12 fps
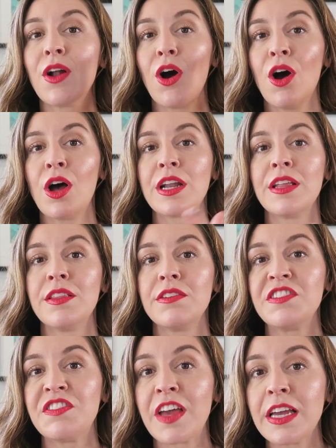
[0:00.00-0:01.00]
it on the
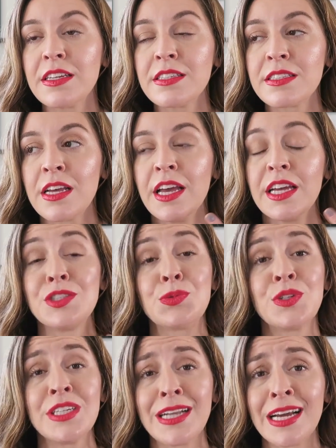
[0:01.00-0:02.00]
face is
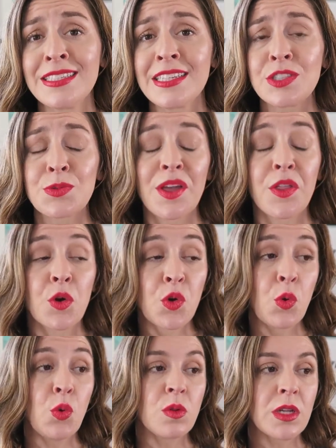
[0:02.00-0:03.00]
really nice. It's rather
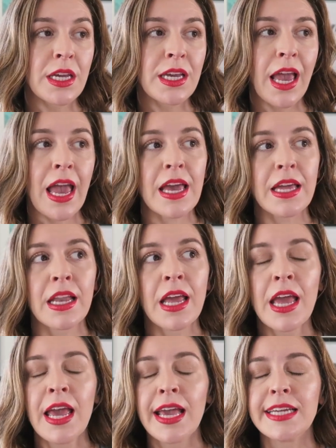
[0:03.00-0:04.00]
cooling and
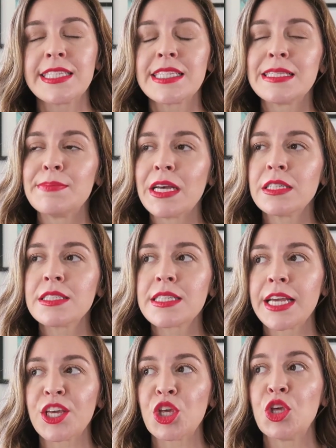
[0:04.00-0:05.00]
it
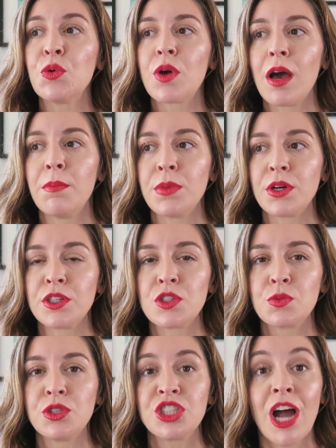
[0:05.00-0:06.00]
smells like
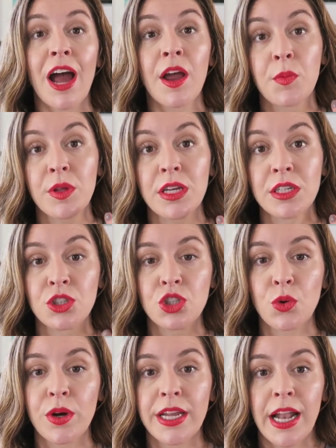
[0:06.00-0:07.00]
cucumbers, which I really
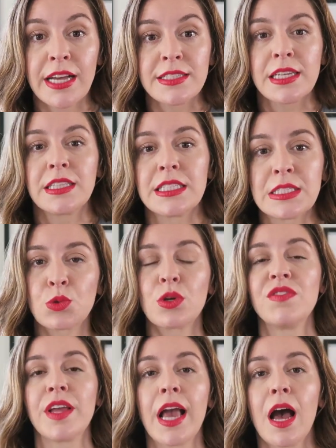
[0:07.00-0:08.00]
enjoy. It has like this
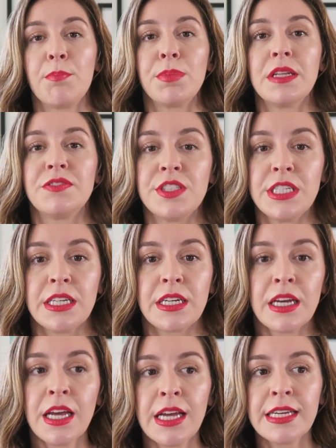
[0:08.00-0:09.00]
sort of like
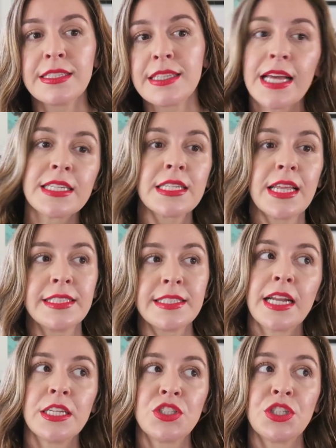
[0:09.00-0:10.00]
uplifting scent
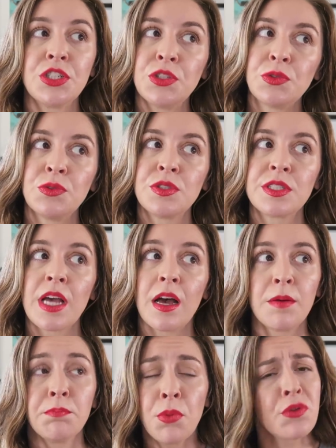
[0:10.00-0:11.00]
that's nice to use
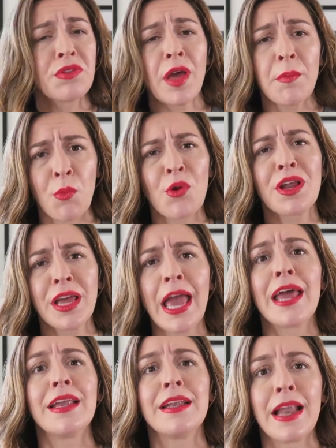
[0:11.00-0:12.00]
um, both that morning
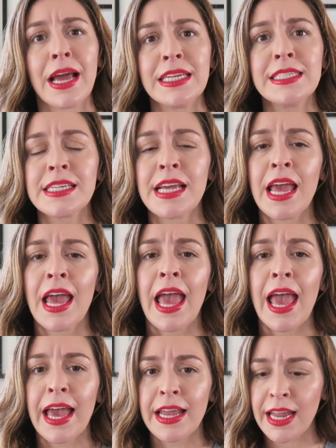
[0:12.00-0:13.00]
and at night
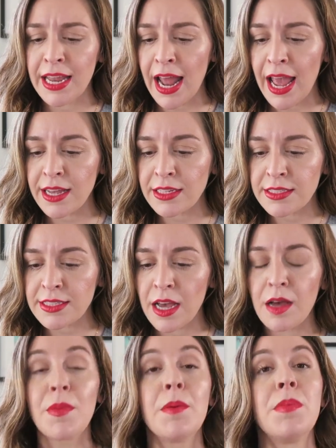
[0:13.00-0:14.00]
and it has
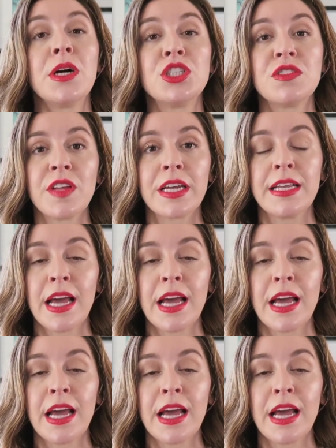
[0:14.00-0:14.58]
um, a bunch of like